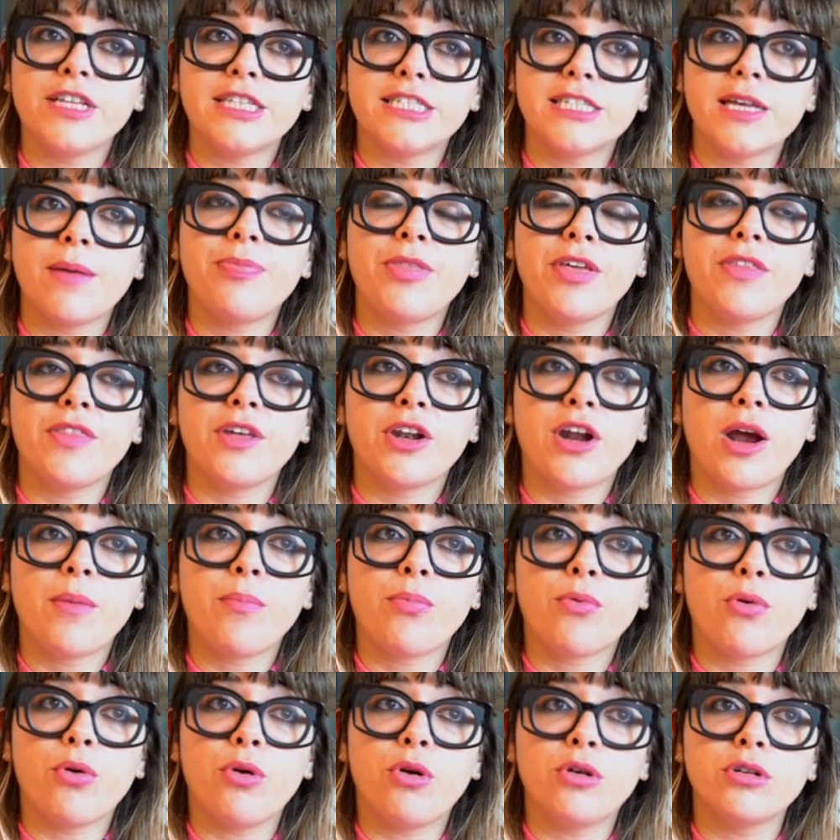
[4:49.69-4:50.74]
It's something that I
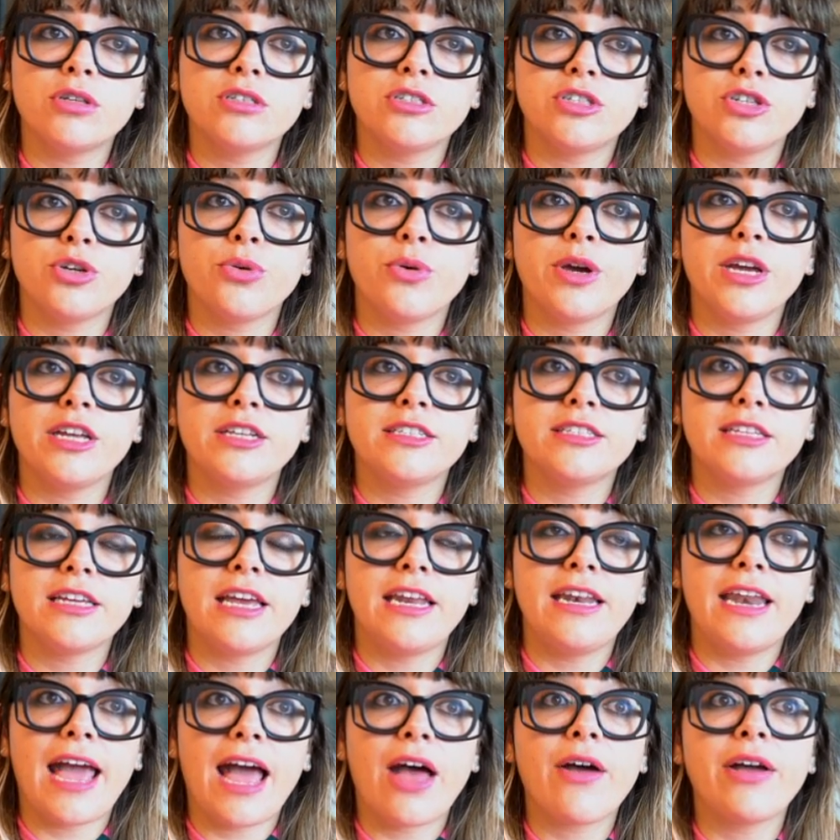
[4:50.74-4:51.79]
brought to it
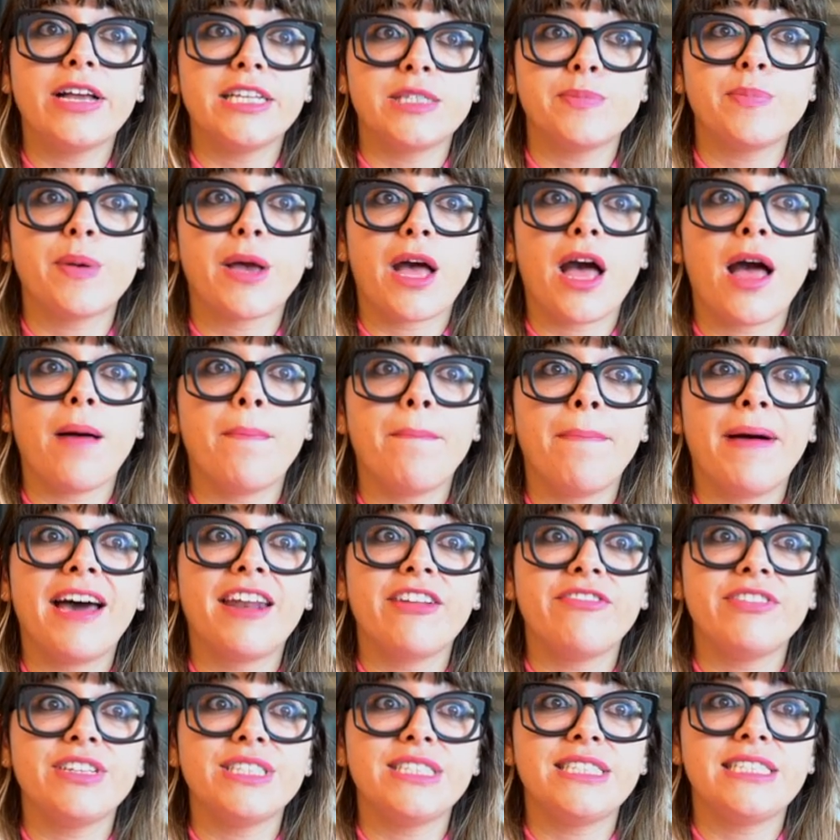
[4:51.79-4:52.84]
and now has become
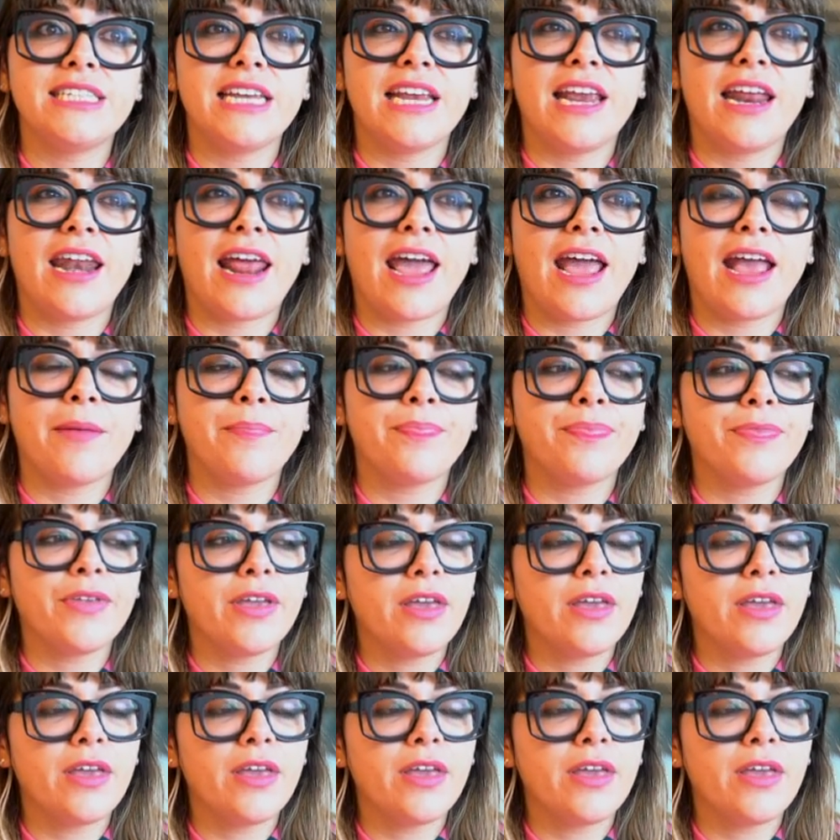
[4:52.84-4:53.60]
part of its DNA.